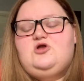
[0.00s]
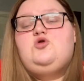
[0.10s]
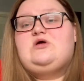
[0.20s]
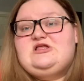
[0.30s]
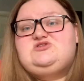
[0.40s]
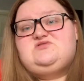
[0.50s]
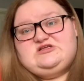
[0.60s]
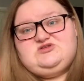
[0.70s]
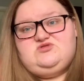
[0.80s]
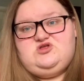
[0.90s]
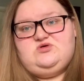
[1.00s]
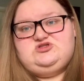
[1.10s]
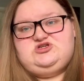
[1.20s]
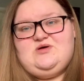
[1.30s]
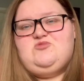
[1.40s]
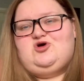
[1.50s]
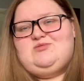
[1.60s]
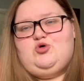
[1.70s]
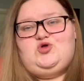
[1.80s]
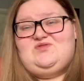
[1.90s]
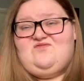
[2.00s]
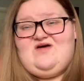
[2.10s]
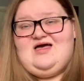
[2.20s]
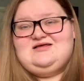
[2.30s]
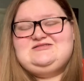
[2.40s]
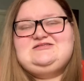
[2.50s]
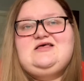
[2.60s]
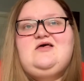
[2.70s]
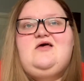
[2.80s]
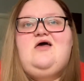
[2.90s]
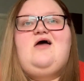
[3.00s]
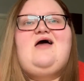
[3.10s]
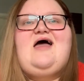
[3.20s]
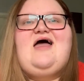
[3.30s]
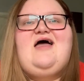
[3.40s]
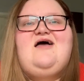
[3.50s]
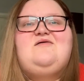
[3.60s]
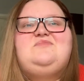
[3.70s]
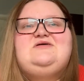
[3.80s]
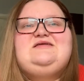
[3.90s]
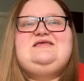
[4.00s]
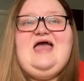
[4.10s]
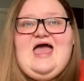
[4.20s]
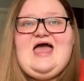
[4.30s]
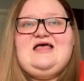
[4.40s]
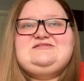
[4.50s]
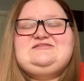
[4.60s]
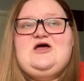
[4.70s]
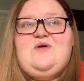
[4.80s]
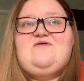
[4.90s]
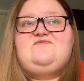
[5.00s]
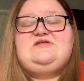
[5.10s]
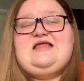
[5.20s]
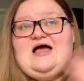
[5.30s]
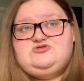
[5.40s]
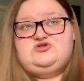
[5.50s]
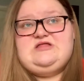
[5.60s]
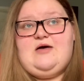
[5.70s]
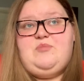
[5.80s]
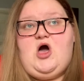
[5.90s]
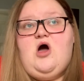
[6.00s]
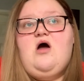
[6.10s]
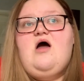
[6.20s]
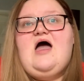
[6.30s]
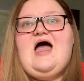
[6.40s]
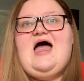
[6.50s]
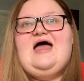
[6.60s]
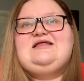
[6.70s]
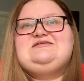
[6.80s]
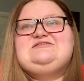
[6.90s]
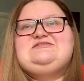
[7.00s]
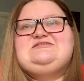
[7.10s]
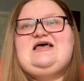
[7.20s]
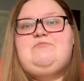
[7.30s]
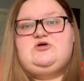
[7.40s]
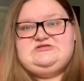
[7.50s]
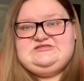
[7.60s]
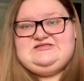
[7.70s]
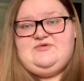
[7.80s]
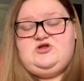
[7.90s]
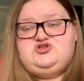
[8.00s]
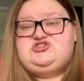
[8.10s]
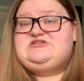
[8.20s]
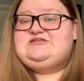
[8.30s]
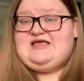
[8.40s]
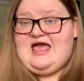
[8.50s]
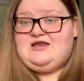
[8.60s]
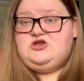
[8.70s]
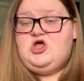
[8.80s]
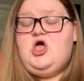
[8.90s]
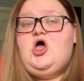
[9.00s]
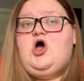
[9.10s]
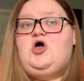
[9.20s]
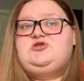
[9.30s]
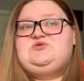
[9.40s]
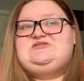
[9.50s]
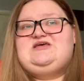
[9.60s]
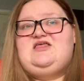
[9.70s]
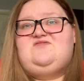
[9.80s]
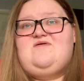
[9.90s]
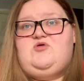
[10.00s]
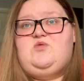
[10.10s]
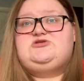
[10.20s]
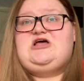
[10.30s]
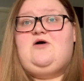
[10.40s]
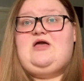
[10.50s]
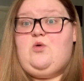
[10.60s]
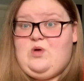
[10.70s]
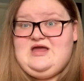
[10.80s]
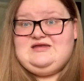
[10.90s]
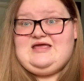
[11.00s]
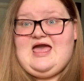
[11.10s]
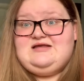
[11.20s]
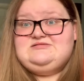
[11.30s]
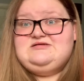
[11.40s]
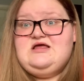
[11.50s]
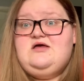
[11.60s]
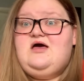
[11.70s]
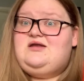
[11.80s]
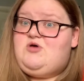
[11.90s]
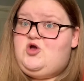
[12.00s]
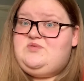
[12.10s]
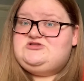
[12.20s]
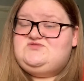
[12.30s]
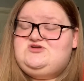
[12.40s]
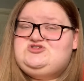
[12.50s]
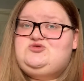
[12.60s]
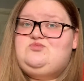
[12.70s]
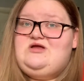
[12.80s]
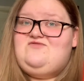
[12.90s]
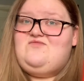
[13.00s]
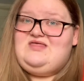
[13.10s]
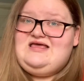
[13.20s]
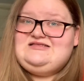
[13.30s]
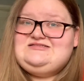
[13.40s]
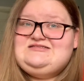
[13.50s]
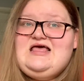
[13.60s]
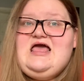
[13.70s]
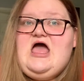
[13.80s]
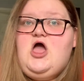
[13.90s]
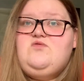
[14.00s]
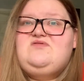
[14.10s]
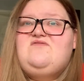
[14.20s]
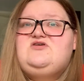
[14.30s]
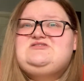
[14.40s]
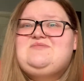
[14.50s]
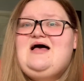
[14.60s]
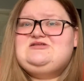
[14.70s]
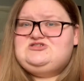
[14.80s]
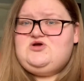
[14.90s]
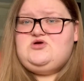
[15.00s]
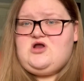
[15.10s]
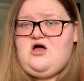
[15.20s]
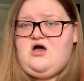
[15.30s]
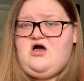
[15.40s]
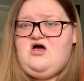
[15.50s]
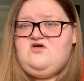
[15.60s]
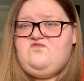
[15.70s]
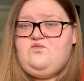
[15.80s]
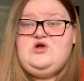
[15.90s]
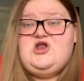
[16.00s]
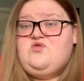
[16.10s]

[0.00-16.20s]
look into, if that's something you want to do. I'm not going to bore you with the facts. But yeah, so I've now done that part, and I'm booked in to see my nutritionist again on the 28th of February, which I'll get weighed again, and I'm hoping to have lost some weight from this. Hopefully I've lost about 1.5 stone. We know